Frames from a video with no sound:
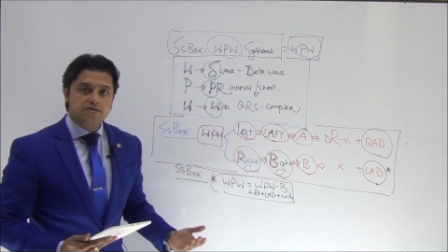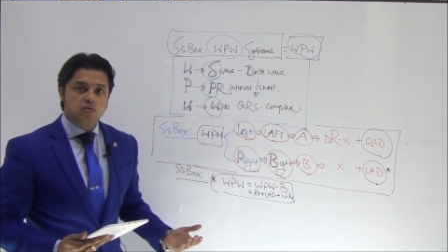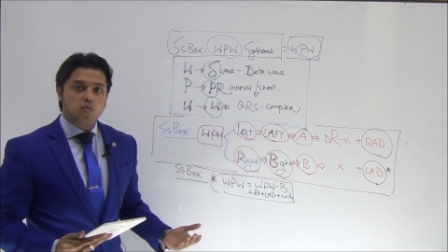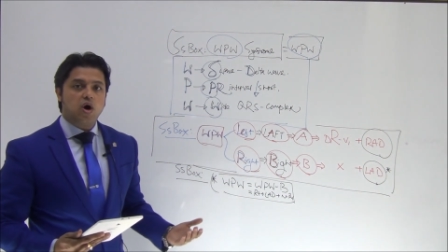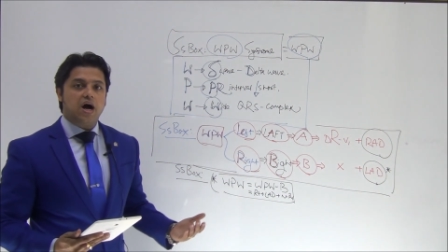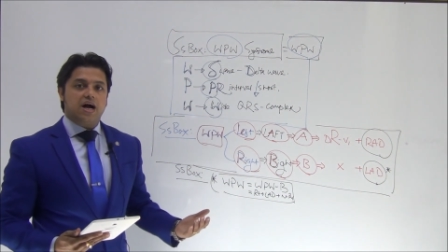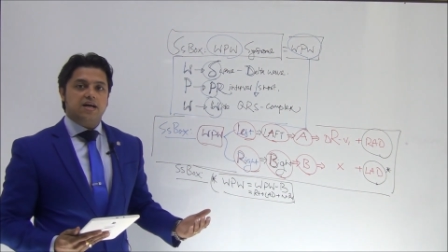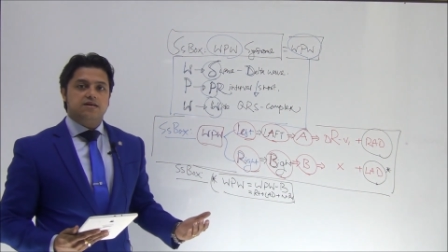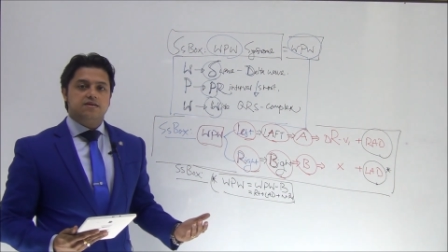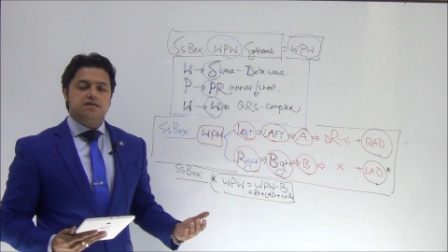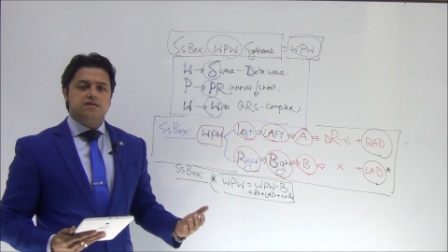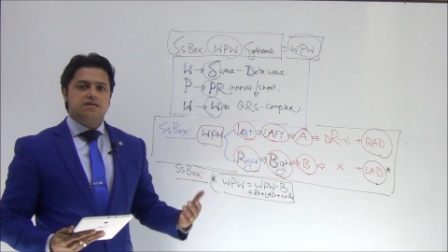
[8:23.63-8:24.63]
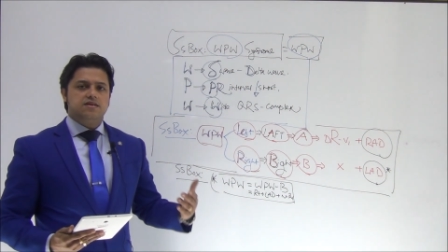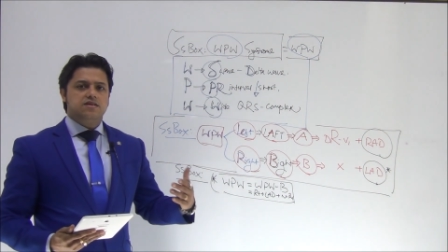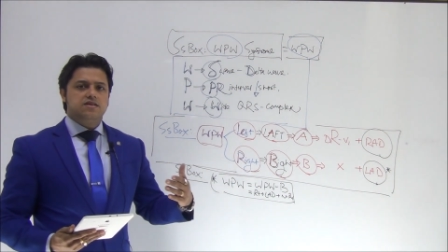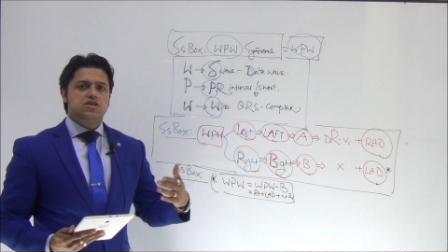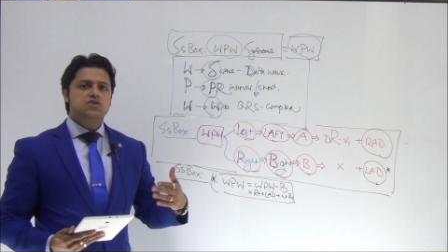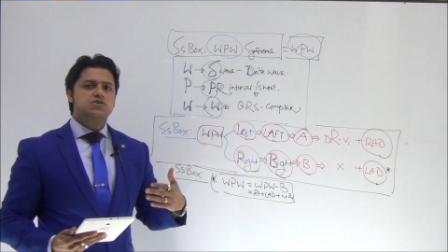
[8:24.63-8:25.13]
Why?
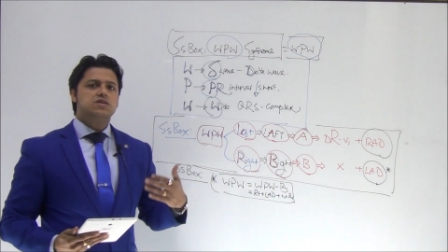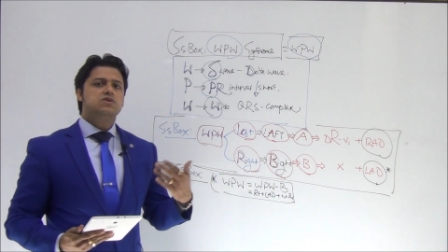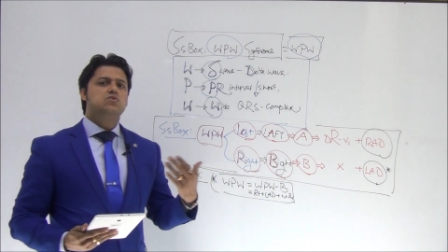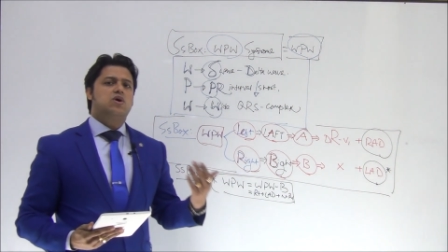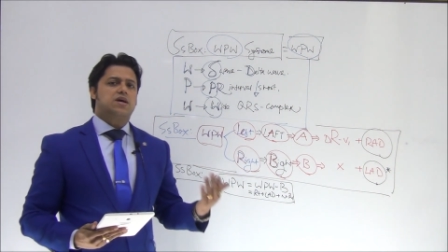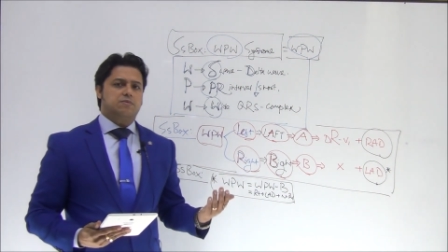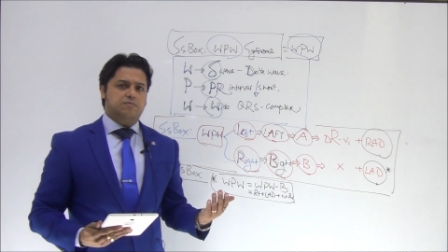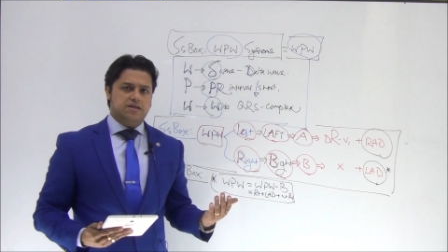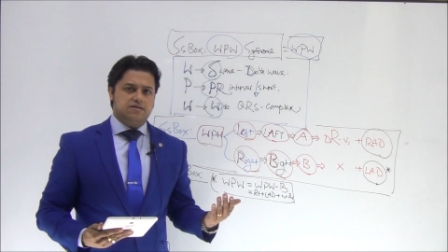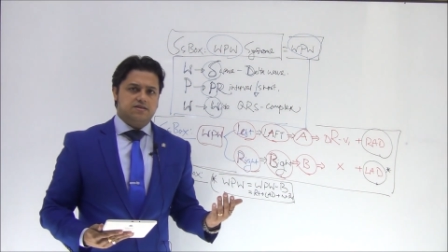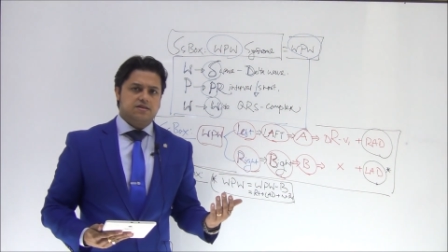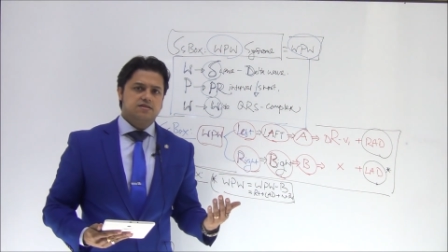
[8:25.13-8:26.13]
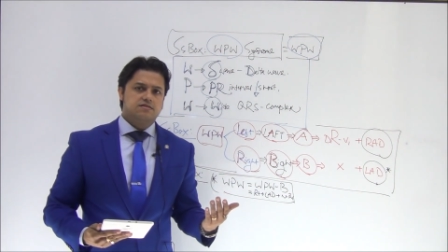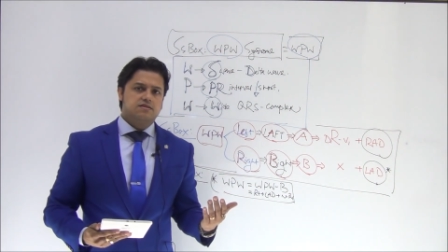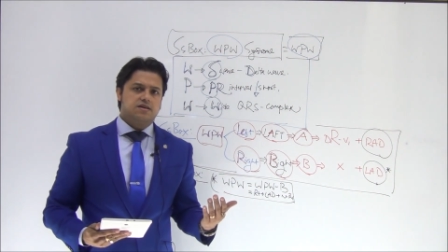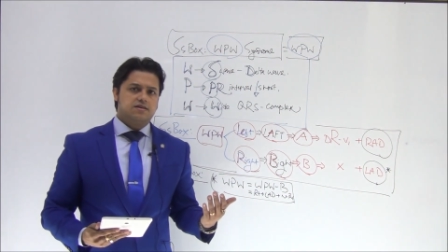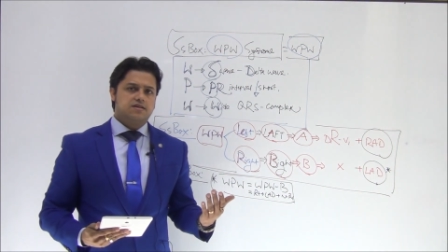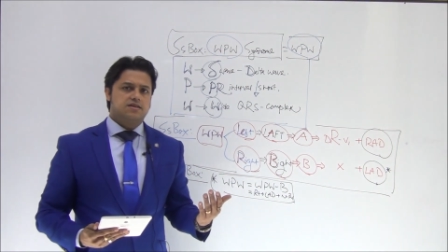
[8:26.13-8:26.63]
Usually what happens
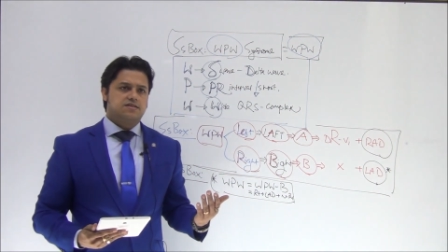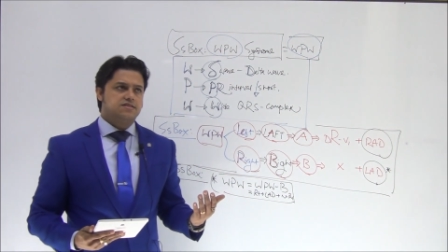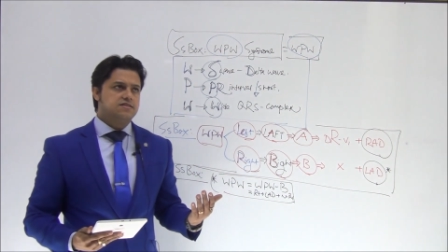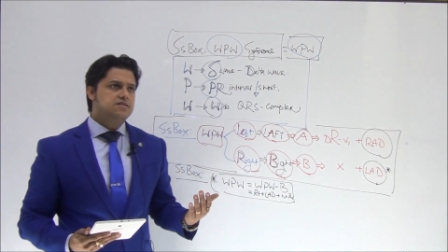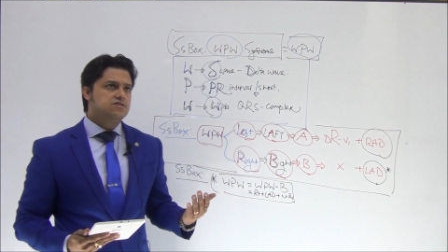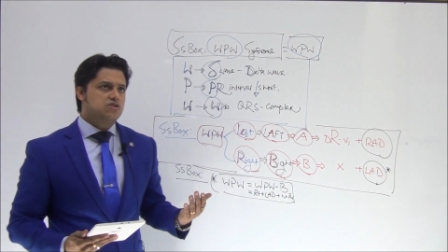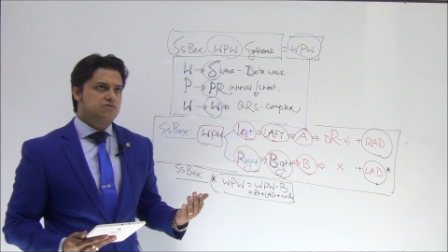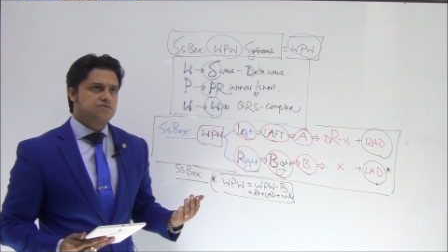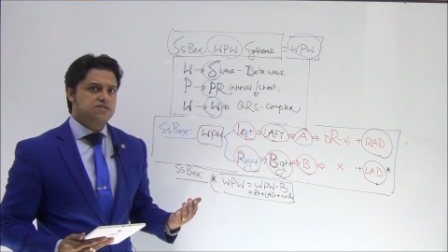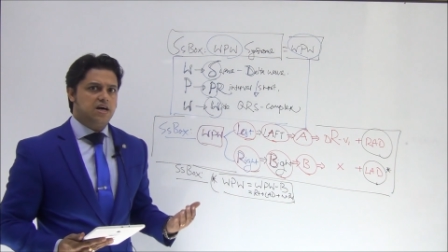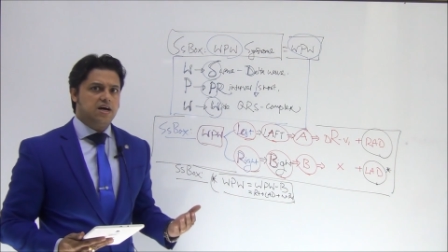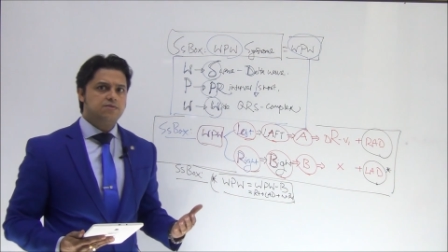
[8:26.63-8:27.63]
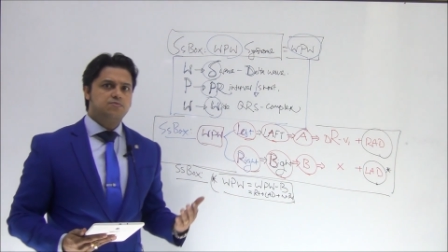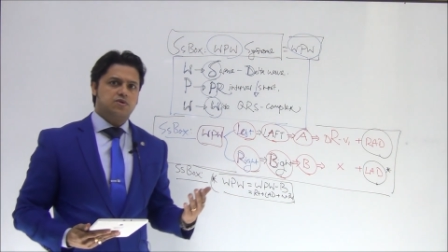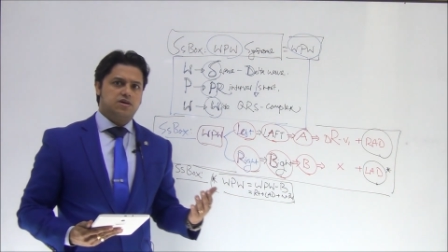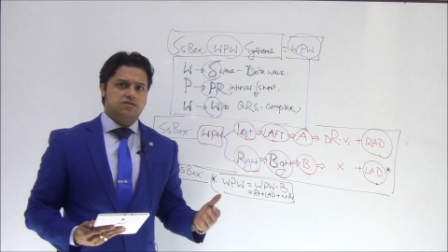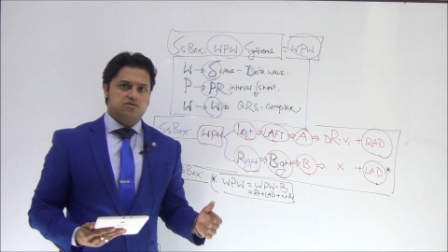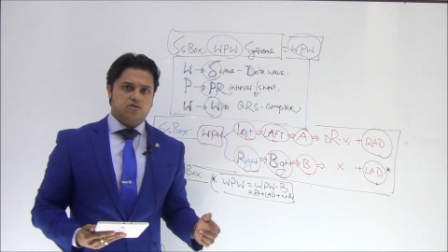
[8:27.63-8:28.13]
in a disease of type
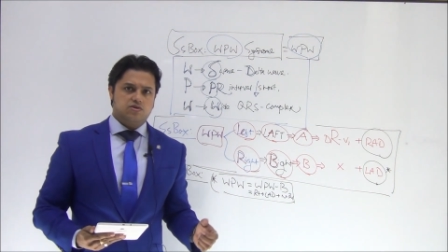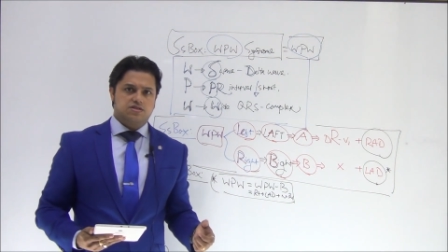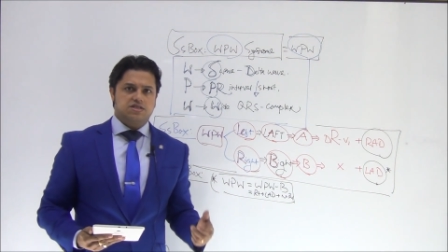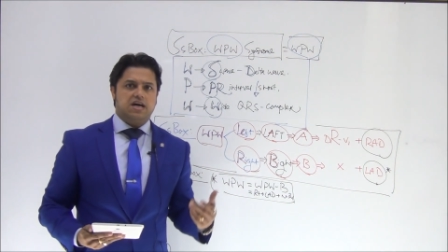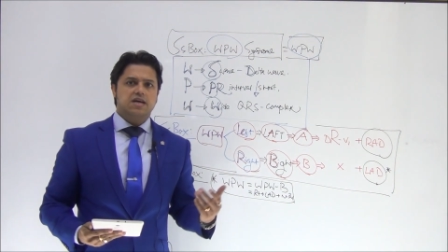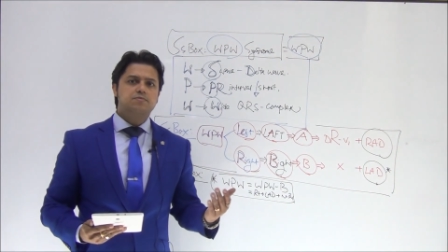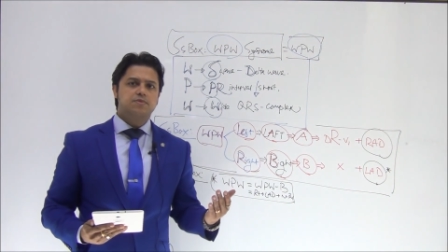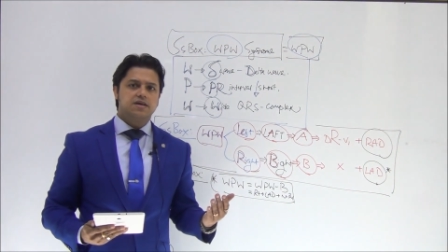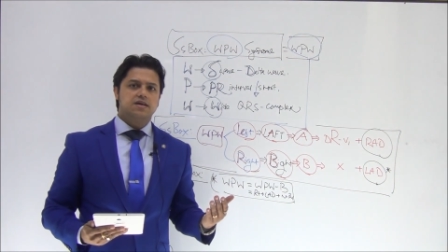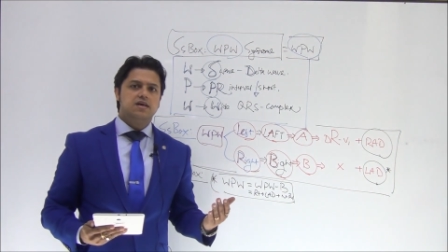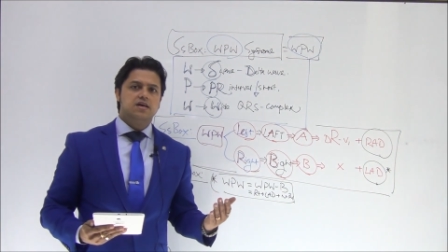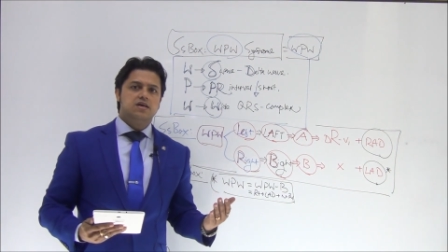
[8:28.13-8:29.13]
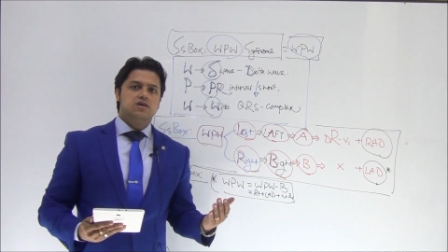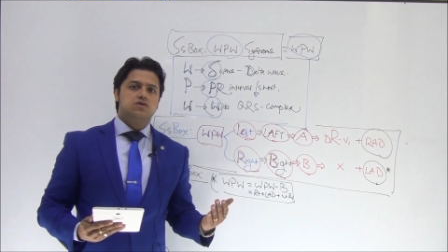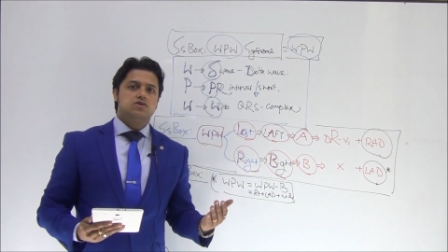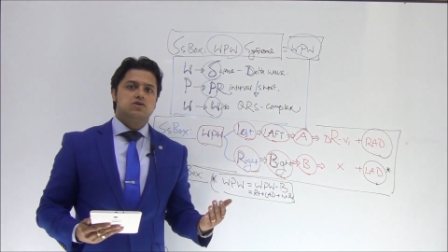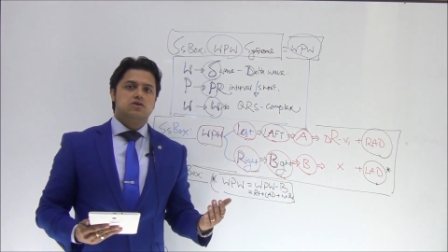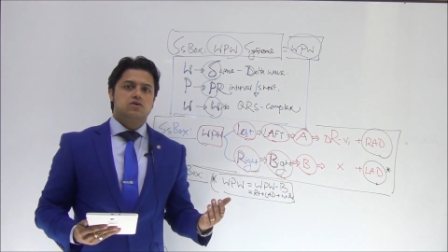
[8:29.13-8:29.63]
1 or type A
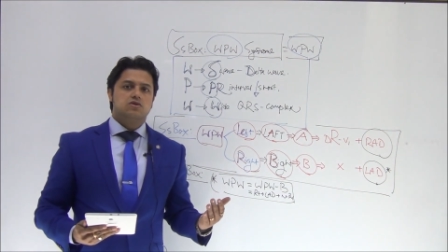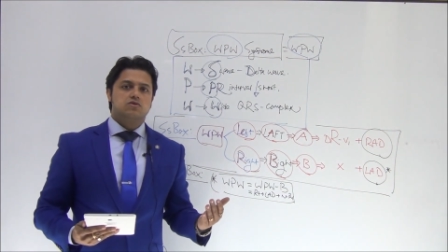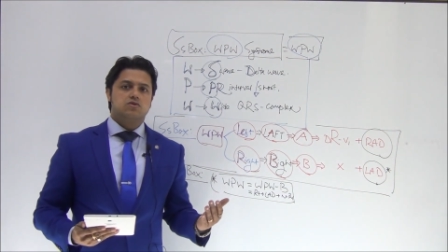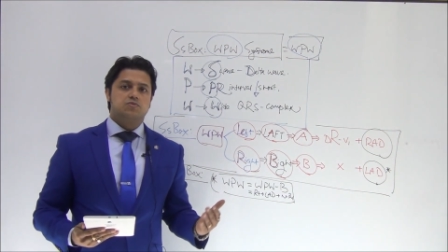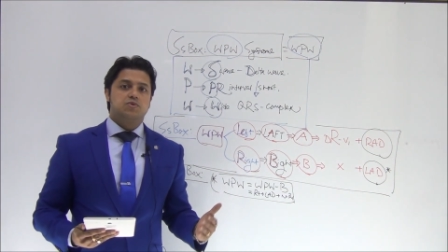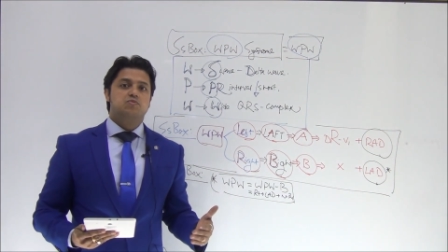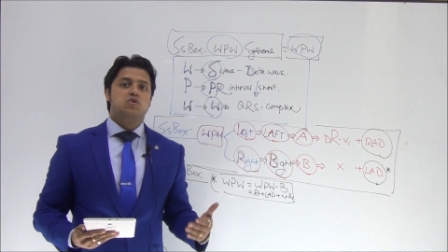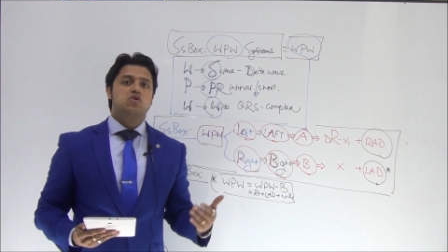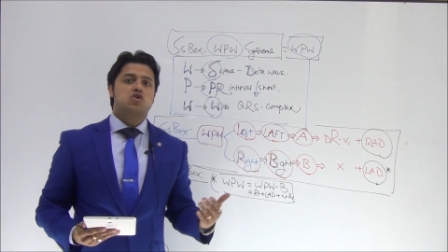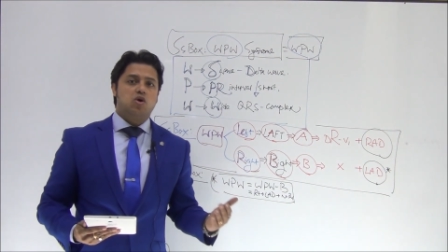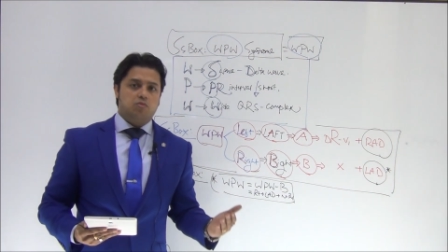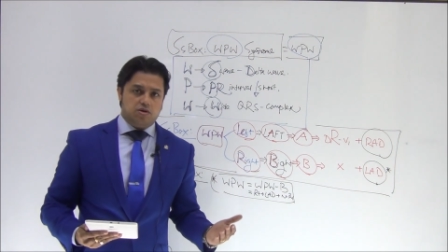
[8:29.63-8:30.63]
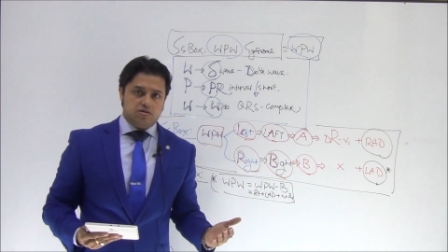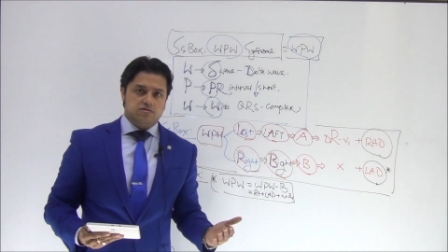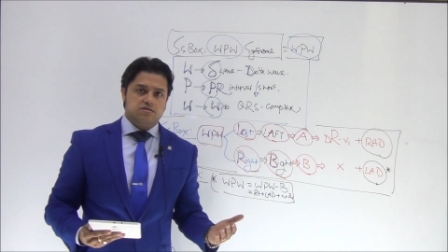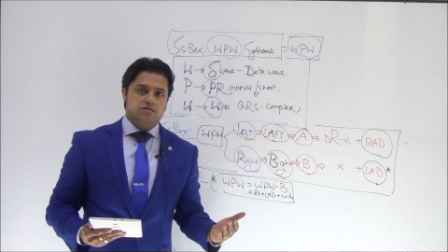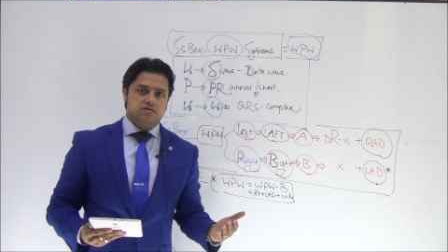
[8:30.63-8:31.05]
would be more common,